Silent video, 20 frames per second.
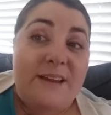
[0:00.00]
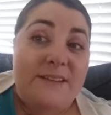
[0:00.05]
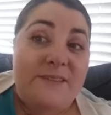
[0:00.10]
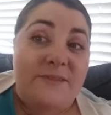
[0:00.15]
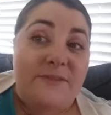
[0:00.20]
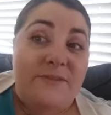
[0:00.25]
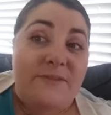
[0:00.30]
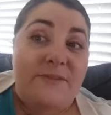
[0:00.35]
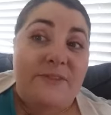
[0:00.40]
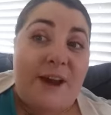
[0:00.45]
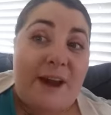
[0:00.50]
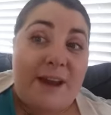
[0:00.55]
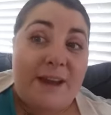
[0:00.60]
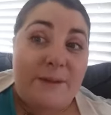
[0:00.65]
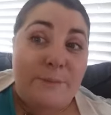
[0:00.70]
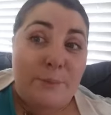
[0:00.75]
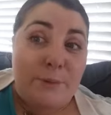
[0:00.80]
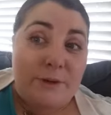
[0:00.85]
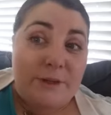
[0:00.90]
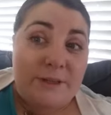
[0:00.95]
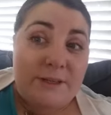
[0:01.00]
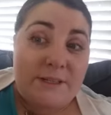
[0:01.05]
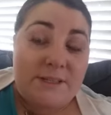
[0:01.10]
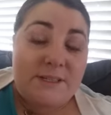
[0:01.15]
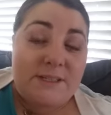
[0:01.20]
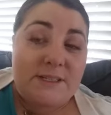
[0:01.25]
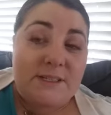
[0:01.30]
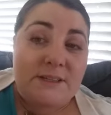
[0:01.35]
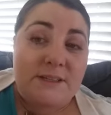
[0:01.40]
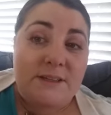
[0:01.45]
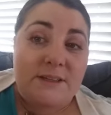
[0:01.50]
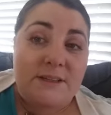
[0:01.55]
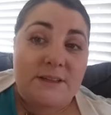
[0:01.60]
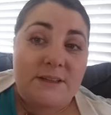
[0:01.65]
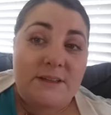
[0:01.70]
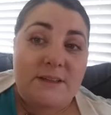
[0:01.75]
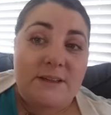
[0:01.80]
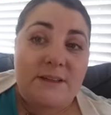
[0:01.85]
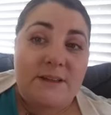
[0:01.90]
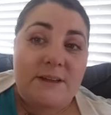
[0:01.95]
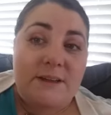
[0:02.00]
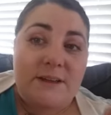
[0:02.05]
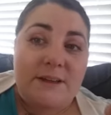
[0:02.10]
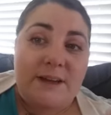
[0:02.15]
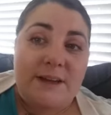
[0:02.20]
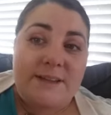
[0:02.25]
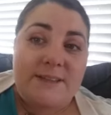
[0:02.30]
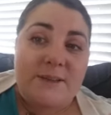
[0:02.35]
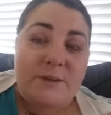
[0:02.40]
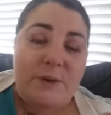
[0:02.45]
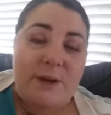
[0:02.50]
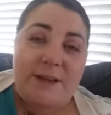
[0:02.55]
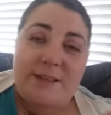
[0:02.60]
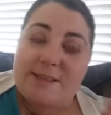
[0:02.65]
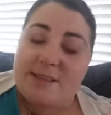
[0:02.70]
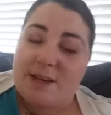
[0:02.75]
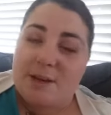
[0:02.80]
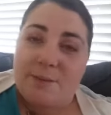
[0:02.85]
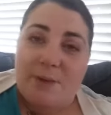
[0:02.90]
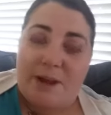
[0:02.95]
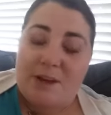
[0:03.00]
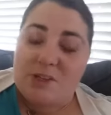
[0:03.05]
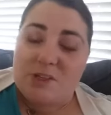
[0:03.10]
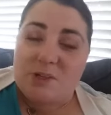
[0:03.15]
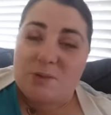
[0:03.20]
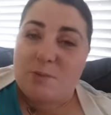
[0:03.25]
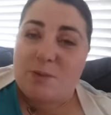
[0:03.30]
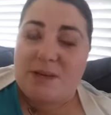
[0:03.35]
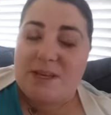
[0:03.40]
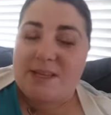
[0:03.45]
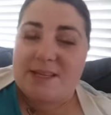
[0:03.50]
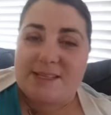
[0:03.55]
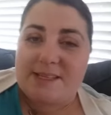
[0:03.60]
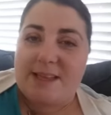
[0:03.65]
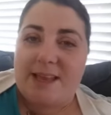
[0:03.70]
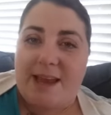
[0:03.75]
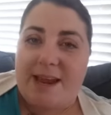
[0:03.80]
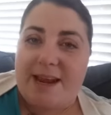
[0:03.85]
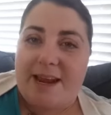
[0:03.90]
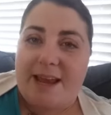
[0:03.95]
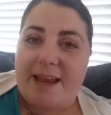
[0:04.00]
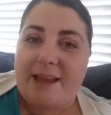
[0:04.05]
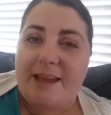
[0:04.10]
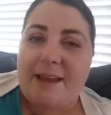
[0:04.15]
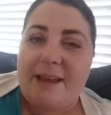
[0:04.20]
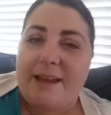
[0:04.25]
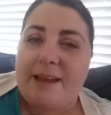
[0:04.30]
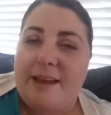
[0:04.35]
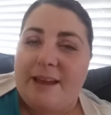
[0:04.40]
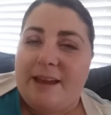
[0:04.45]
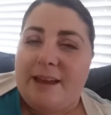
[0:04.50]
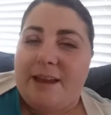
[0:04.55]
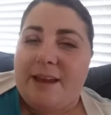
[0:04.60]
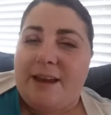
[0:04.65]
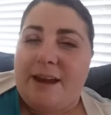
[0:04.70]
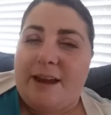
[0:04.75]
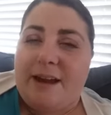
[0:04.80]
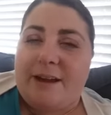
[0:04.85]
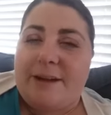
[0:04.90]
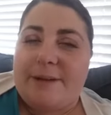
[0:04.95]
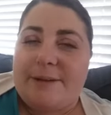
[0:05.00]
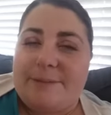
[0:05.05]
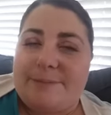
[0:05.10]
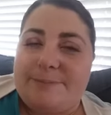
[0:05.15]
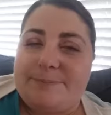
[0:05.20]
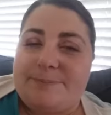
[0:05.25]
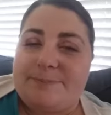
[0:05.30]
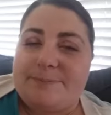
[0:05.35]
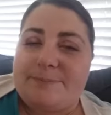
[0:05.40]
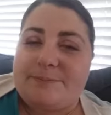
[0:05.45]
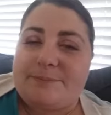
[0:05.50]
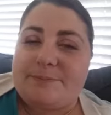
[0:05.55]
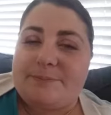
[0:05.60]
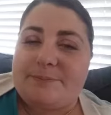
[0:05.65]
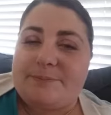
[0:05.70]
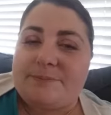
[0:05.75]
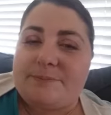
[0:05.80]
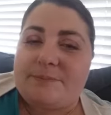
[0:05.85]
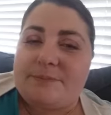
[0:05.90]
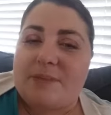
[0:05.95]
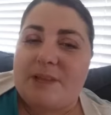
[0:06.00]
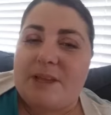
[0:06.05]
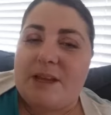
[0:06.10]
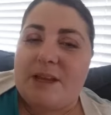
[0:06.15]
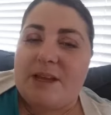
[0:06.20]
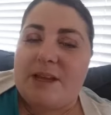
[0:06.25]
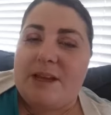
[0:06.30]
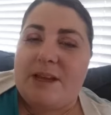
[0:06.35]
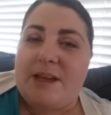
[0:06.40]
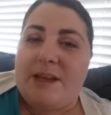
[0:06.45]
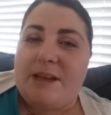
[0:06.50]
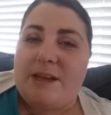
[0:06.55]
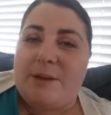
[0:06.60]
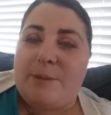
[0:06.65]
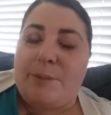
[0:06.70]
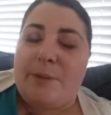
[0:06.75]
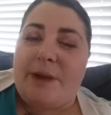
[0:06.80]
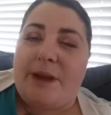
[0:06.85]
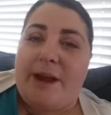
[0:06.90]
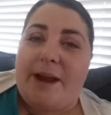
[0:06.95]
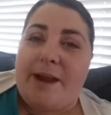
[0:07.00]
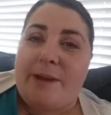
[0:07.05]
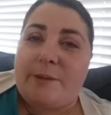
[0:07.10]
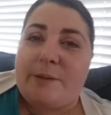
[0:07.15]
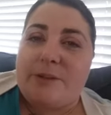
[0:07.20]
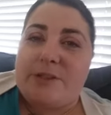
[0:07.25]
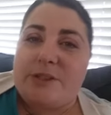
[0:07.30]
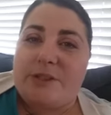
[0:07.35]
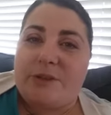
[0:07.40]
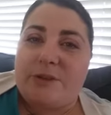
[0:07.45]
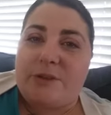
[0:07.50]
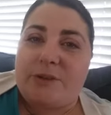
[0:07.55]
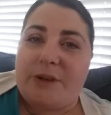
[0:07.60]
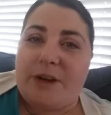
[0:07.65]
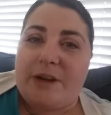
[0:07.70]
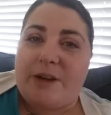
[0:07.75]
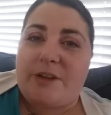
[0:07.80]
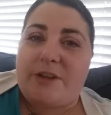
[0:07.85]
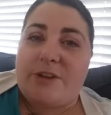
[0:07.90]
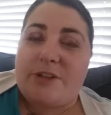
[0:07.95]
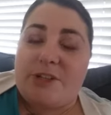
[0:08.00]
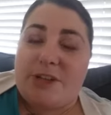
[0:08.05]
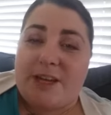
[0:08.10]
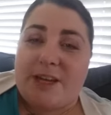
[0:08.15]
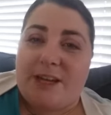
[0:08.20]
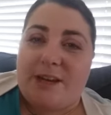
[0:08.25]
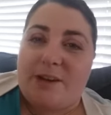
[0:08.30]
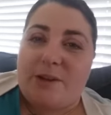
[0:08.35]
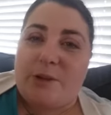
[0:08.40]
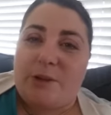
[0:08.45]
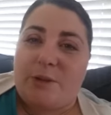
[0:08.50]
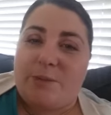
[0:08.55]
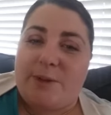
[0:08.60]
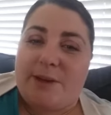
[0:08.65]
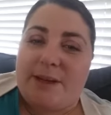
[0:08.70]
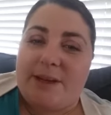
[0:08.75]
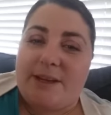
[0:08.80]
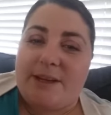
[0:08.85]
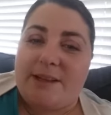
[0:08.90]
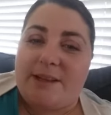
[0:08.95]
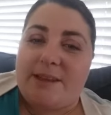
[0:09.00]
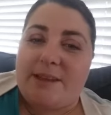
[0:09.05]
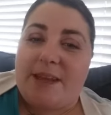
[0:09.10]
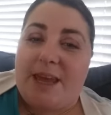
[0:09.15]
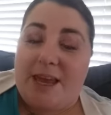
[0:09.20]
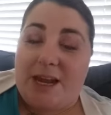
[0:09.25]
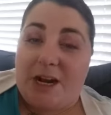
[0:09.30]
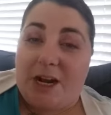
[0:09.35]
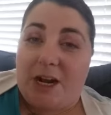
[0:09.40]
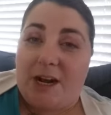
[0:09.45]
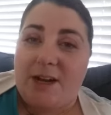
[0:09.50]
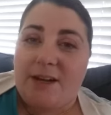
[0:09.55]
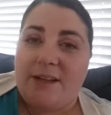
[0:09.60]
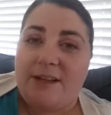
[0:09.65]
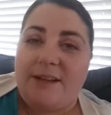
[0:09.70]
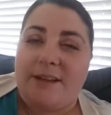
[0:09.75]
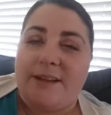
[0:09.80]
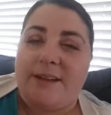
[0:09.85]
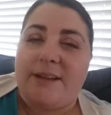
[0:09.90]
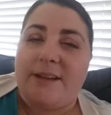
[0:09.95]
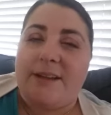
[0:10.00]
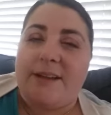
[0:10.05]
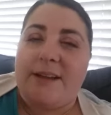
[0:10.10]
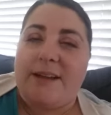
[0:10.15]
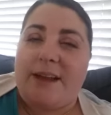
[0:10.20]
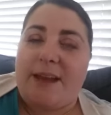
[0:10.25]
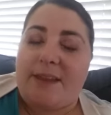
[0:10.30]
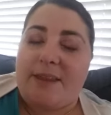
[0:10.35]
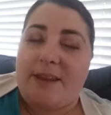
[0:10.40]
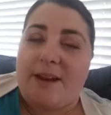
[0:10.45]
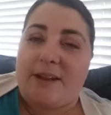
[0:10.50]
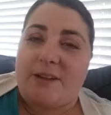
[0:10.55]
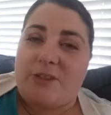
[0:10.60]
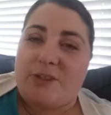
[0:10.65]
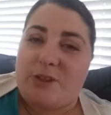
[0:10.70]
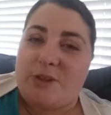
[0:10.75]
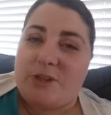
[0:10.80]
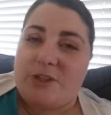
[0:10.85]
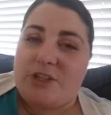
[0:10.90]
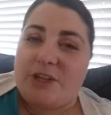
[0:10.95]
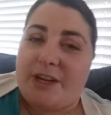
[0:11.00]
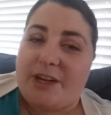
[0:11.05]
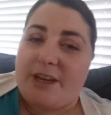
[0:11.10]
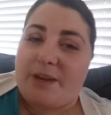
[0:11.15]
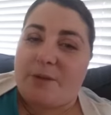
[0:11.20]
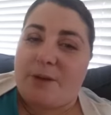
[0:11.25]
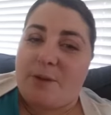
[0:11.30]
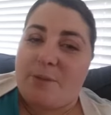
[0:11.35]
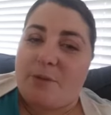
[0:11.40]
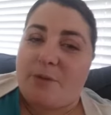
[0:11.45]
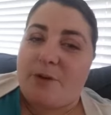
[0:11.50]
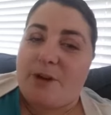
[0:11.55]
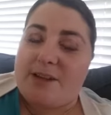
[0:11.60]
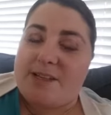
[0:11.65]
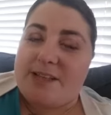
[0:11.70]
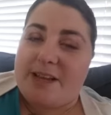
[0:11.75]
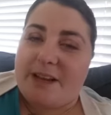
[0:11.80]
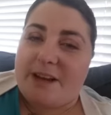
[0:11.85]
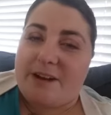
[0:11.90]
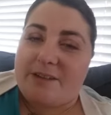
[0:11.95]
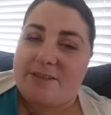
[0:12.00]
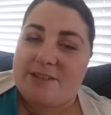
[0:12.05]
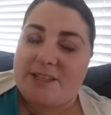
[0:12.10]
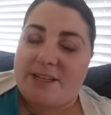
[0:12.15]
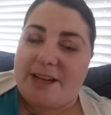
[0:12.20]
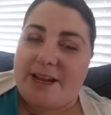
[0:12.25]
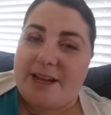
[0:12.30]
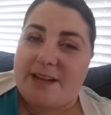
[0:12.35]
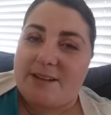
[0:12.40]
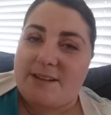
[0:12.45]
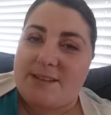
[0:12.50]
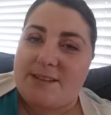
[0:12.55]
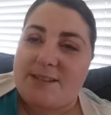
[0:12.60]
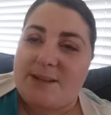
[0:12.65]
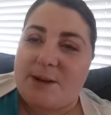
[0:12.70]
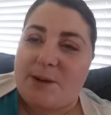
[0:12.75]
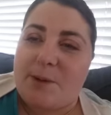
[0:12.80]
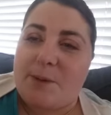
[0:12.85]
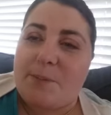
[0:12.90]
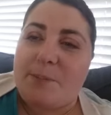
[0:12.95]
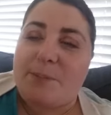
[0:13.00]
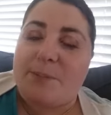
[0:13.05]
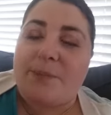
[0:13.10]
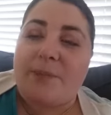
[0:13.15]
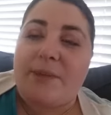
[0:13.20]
as vibrant as it was, and it might just be this lighting. But I will do another check-in a little bit later, and then I'll do a check-in right before I take it off tonight. So,